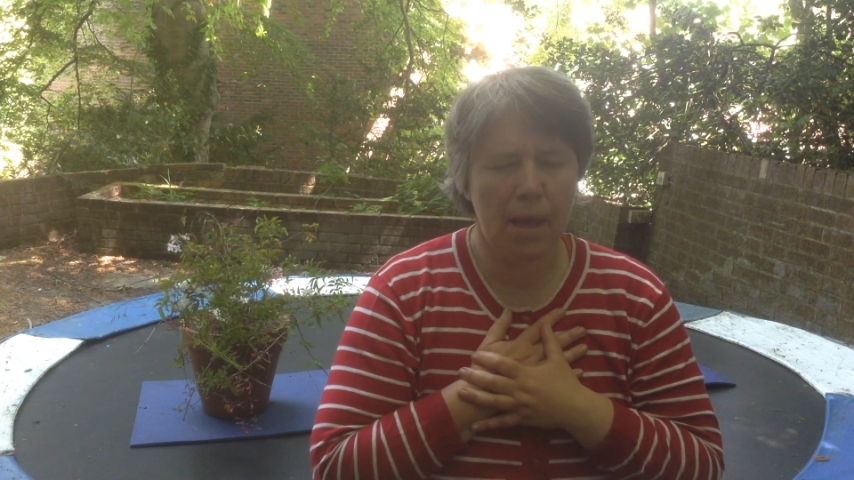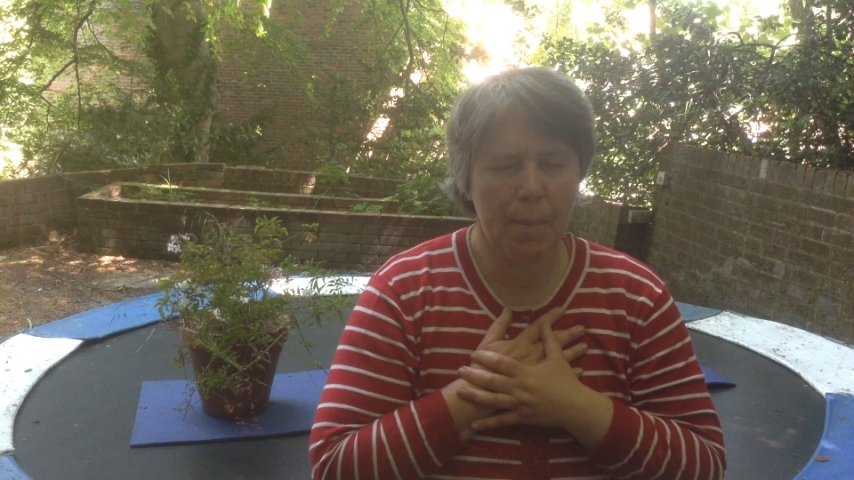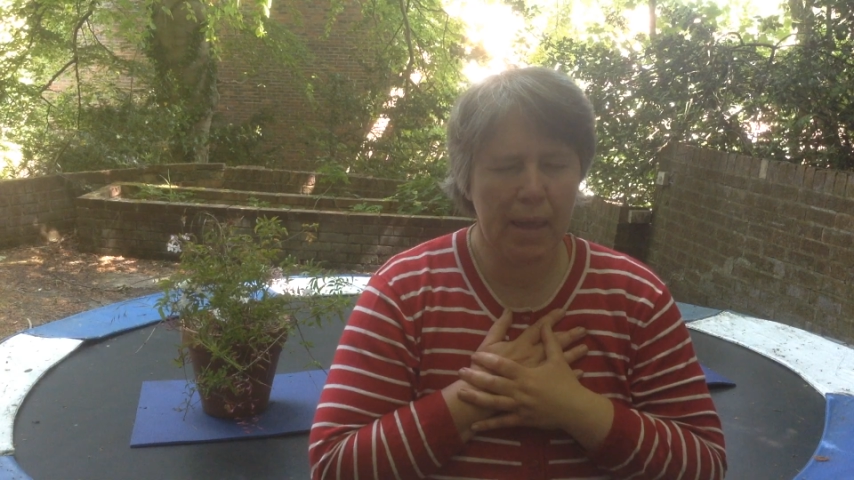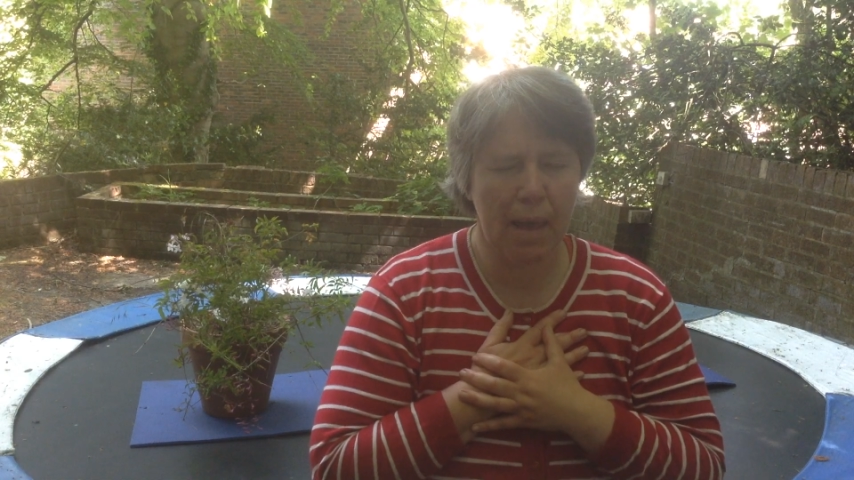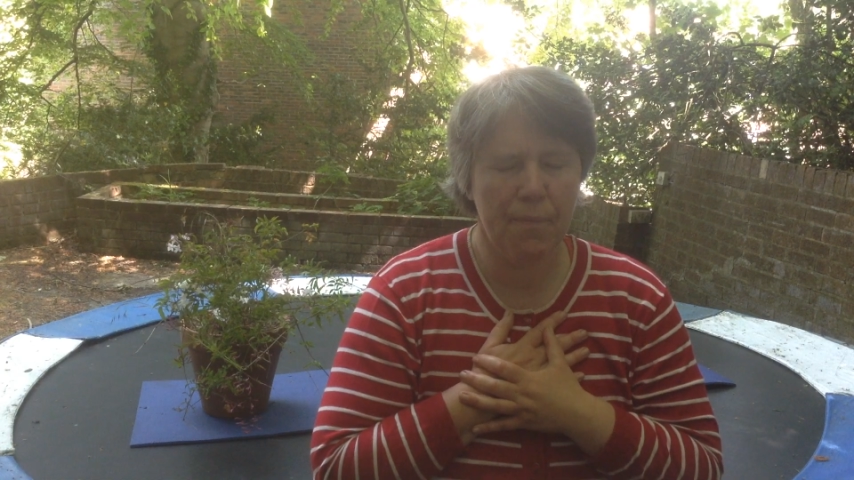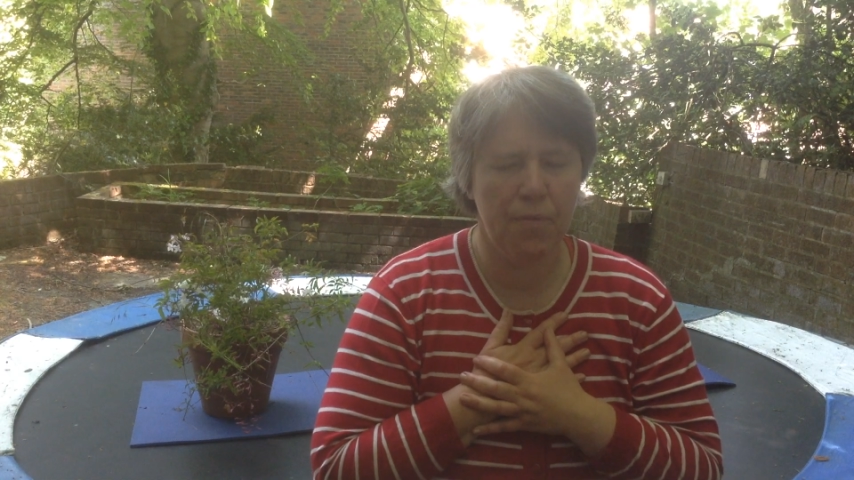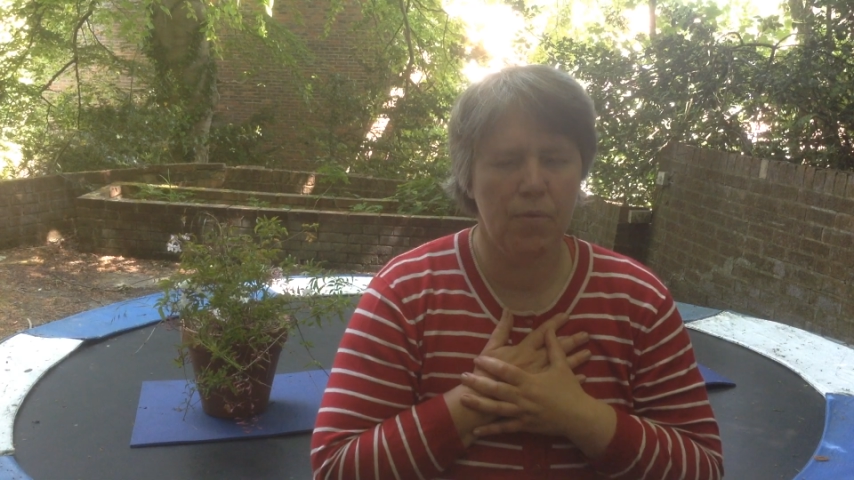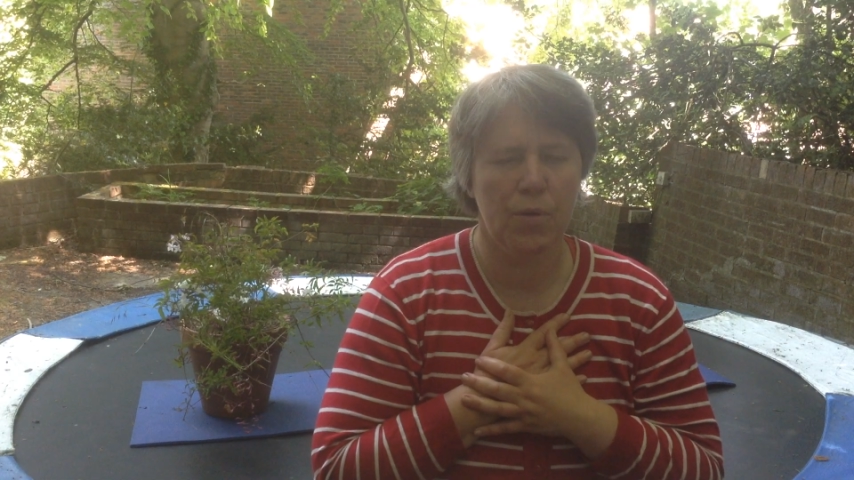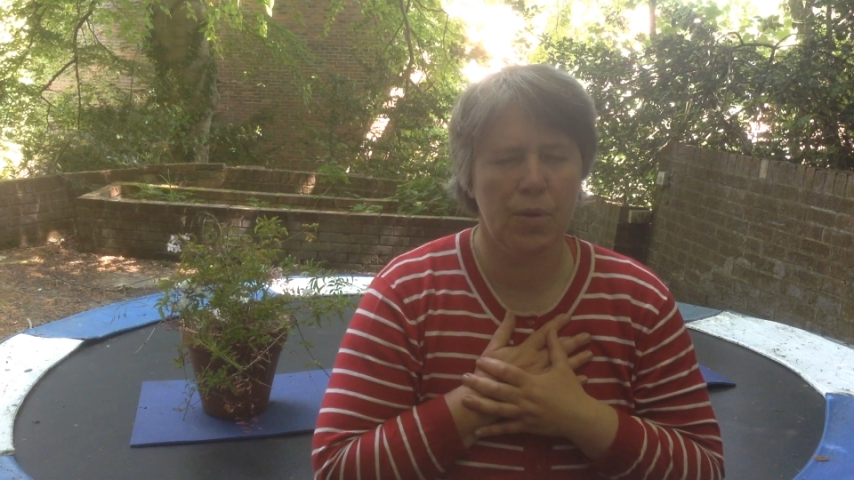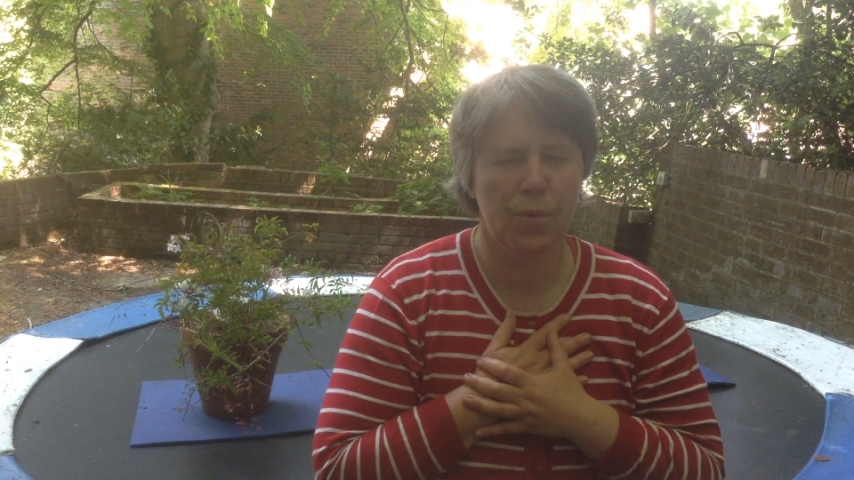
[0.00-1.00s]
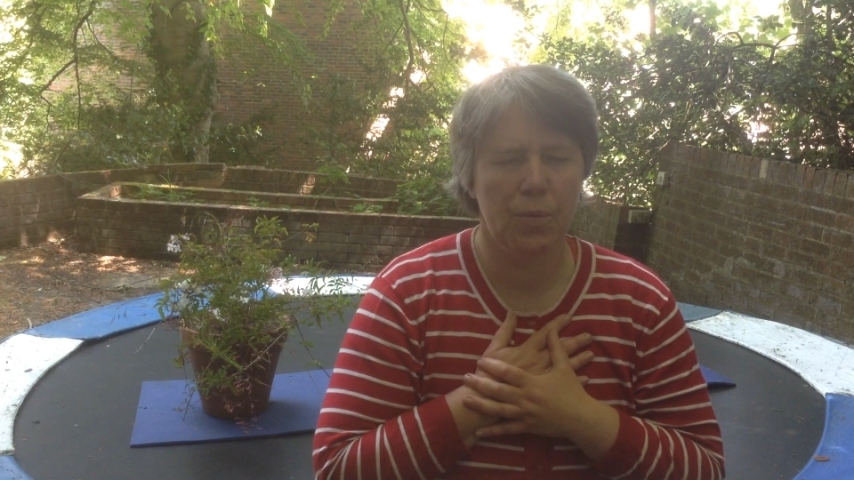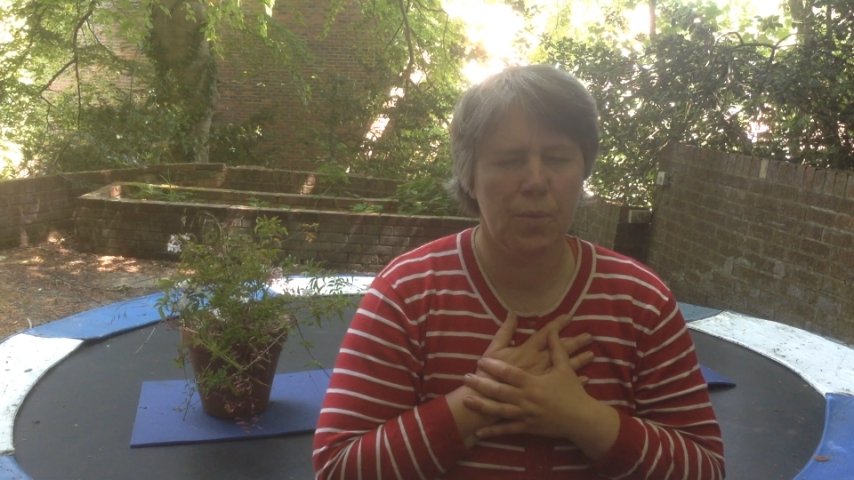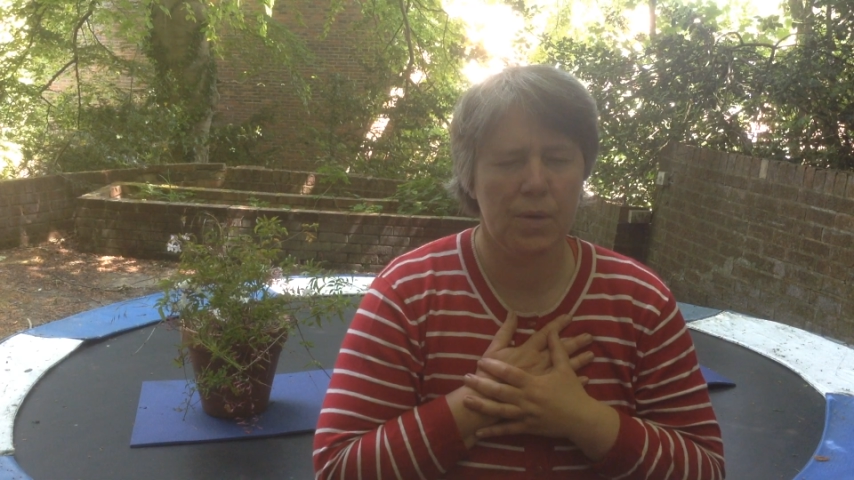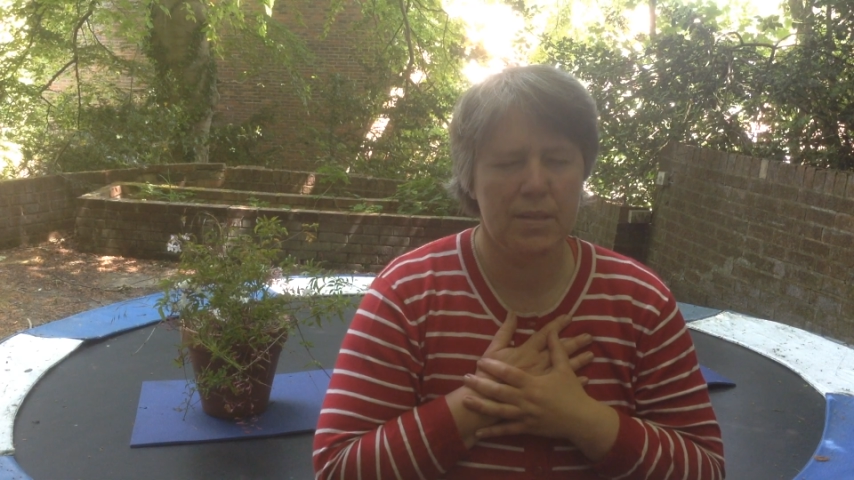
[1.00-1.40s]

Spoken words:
coming up for you?